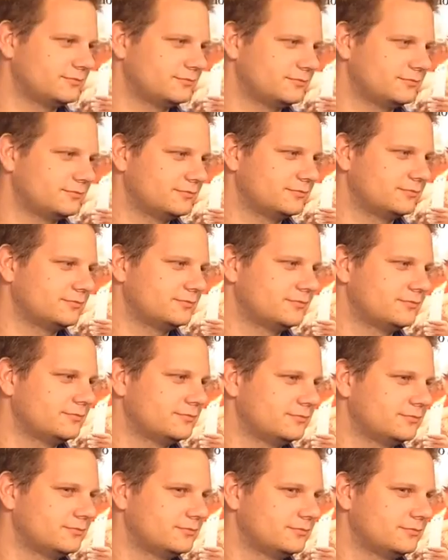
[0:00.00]

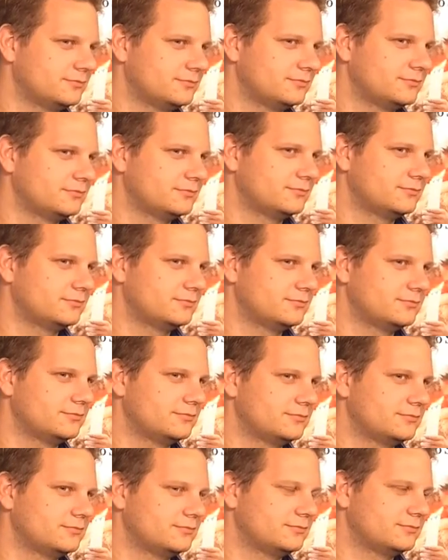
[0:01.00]

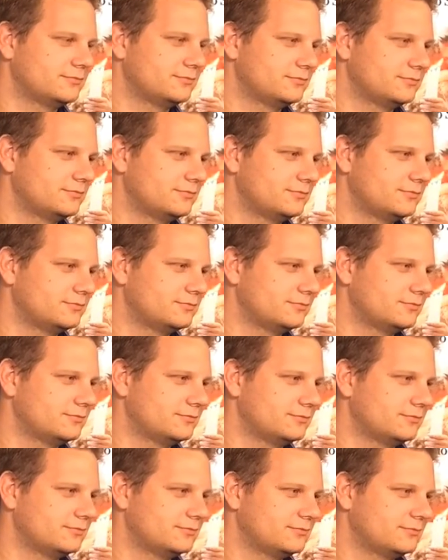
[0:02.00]

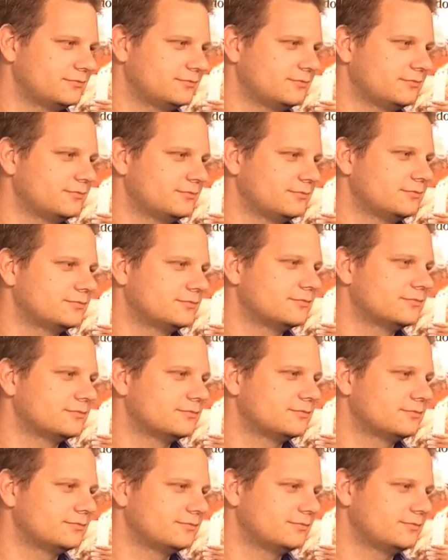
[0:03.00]

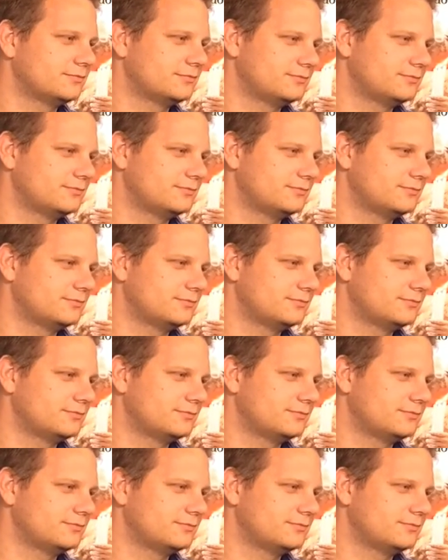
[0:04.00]
[no speech]